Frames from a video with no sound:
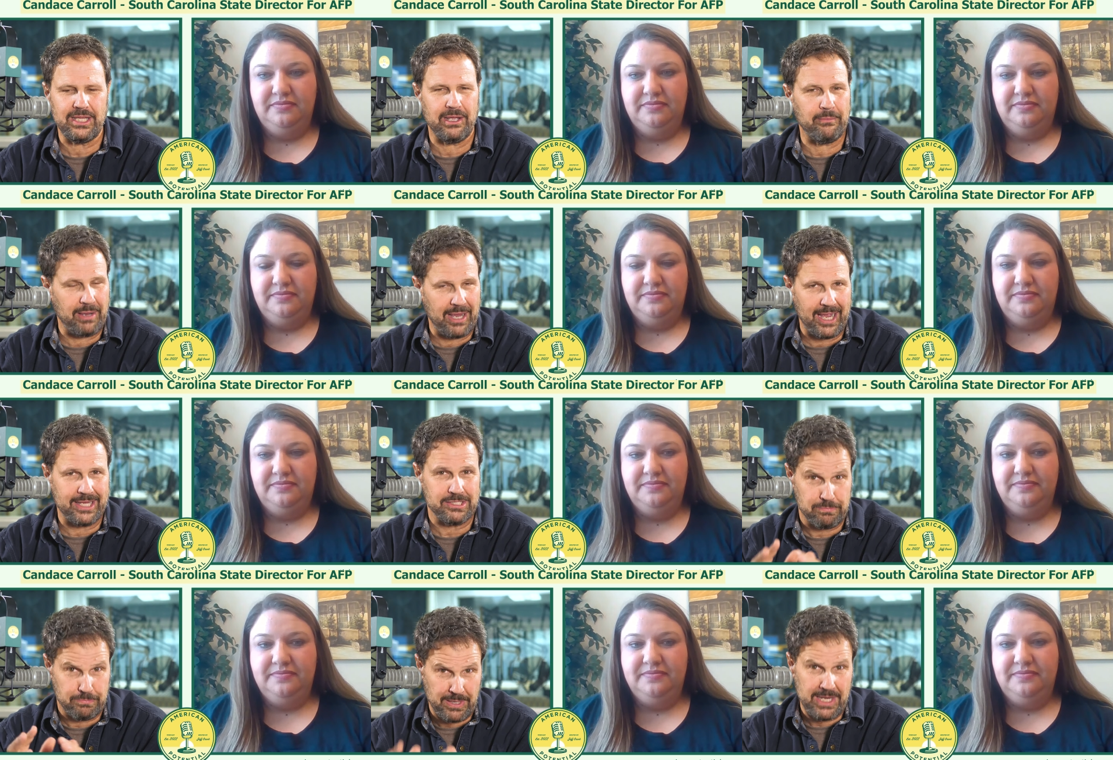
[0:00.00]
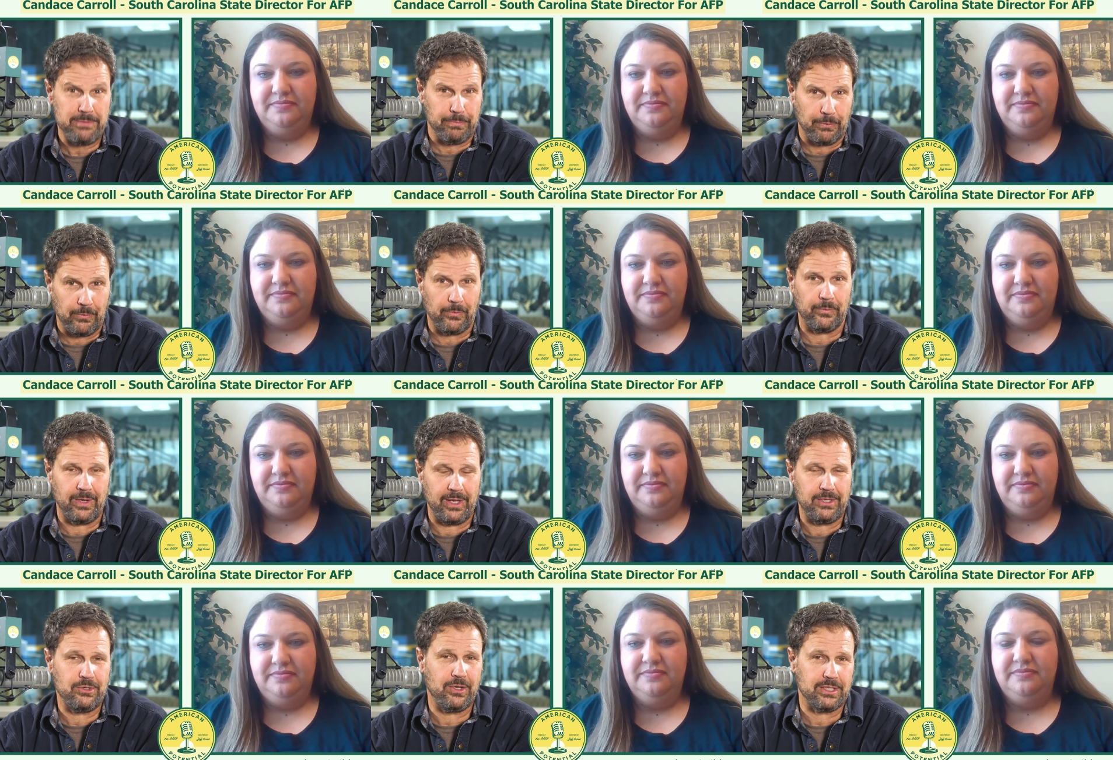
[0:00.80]
Speaker 1: them as people
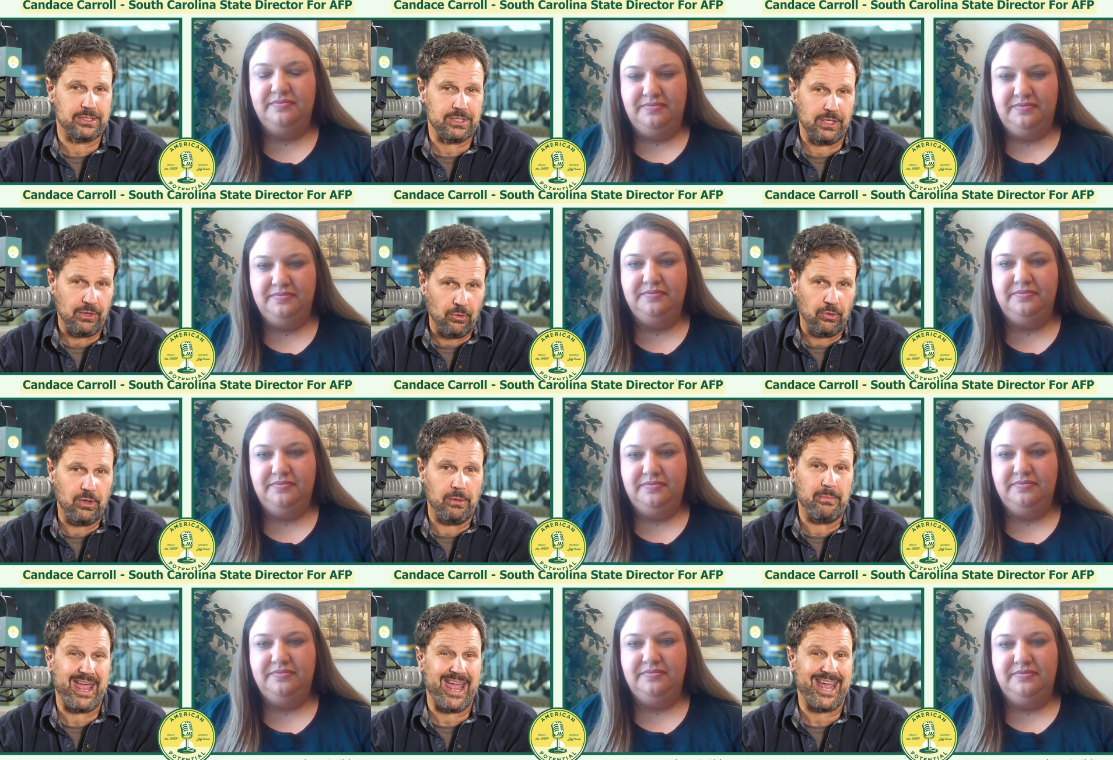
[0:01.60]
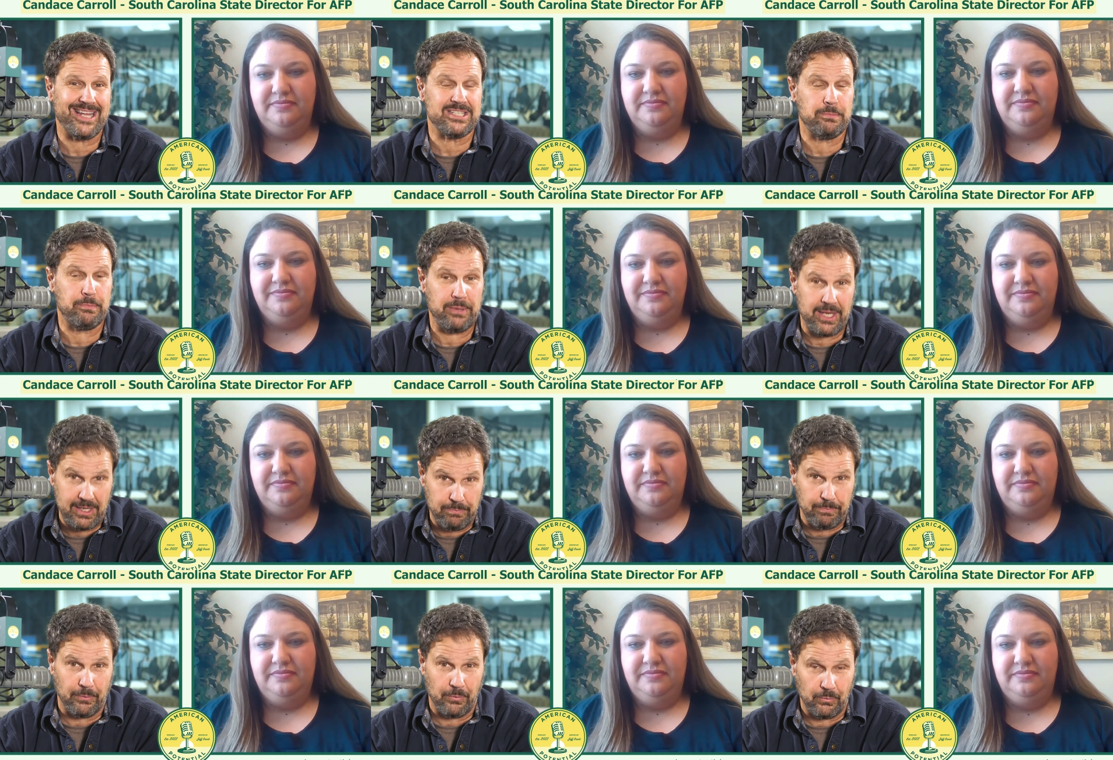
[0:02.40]
and you get to know them as
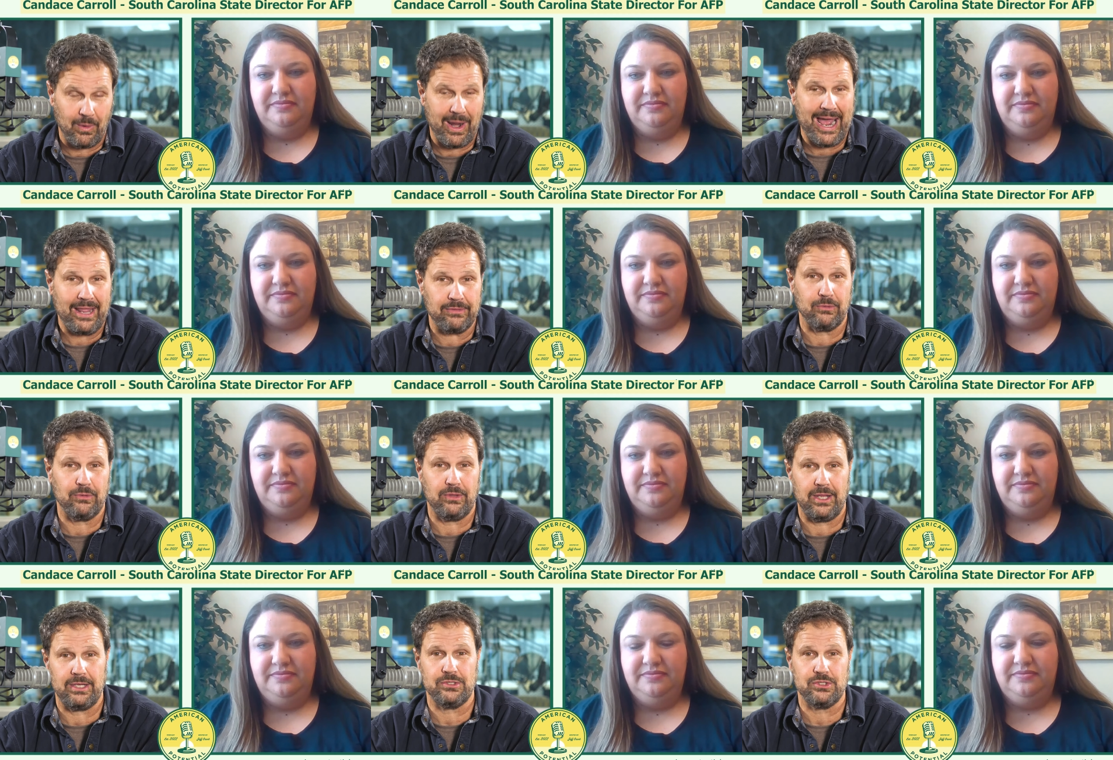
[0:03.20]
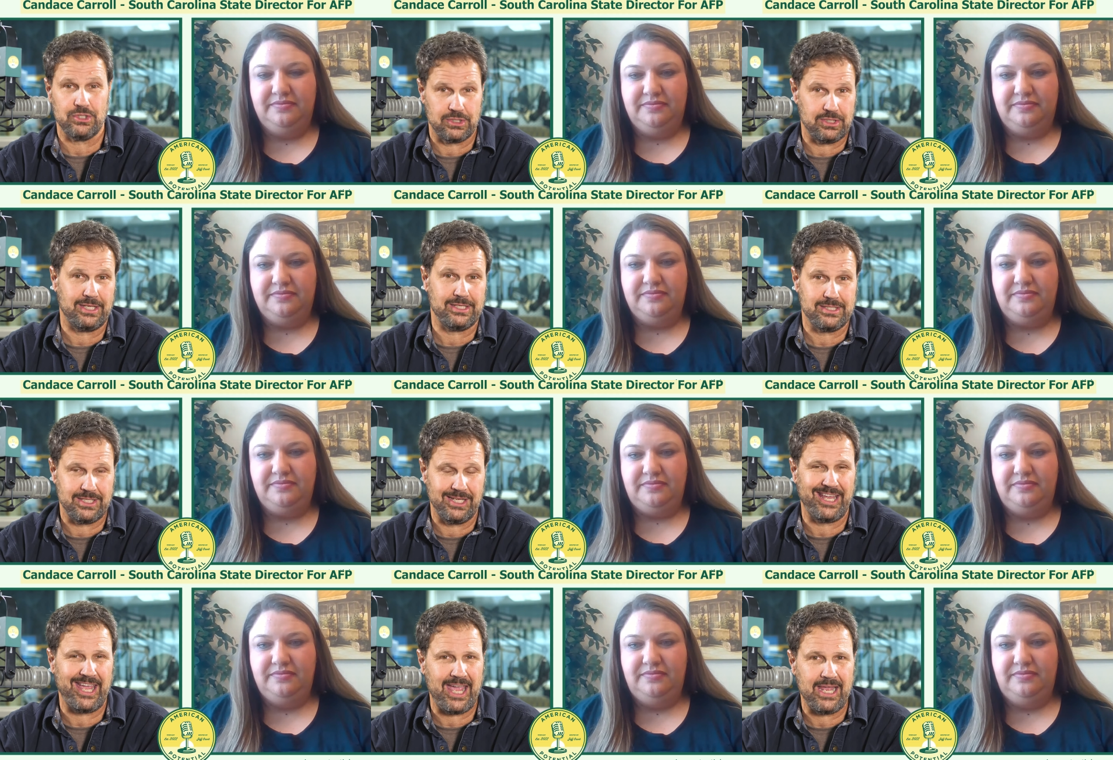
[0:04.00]
people rather than just as
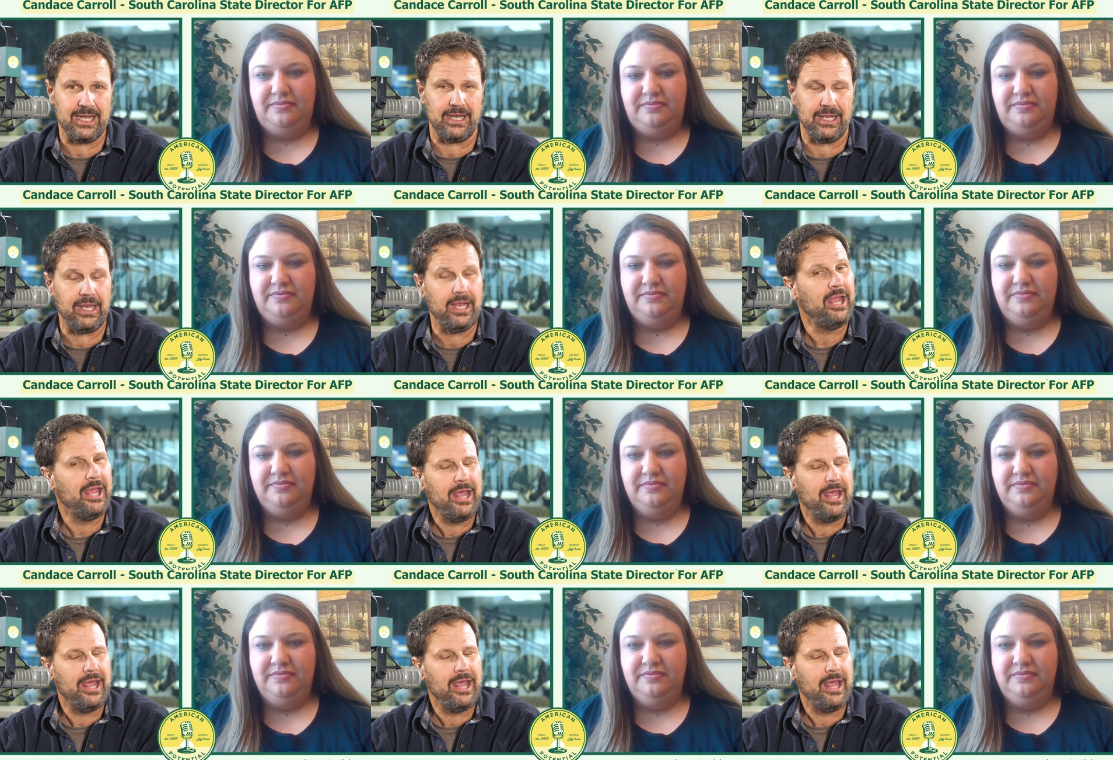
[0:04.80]
the candidate.